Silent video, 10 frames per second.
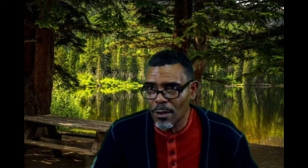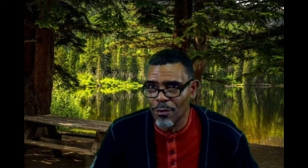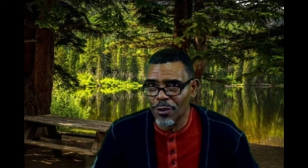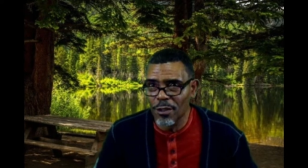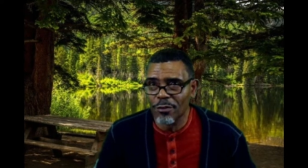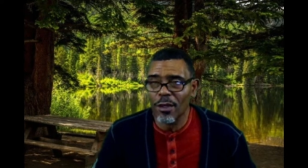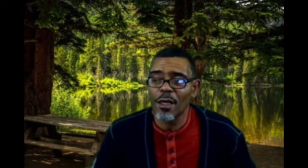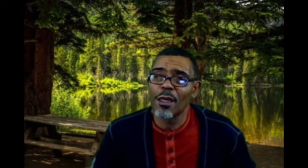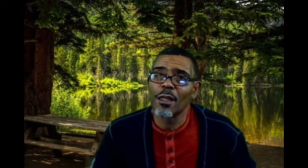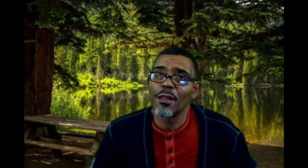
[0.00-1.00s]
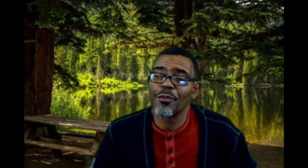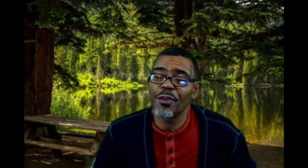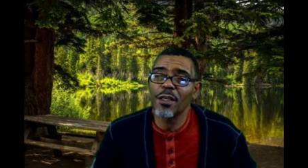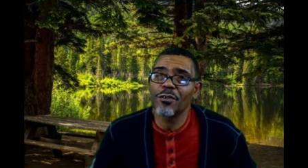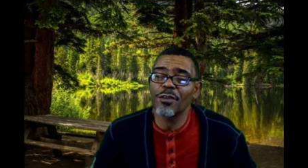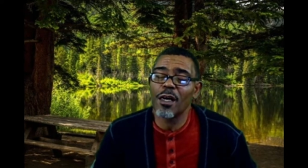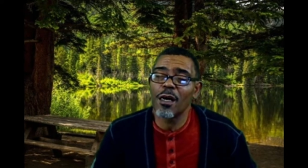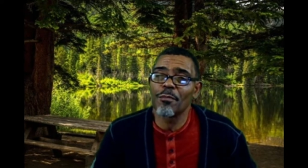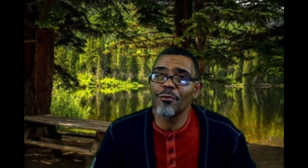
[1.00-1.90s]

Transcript: These these um,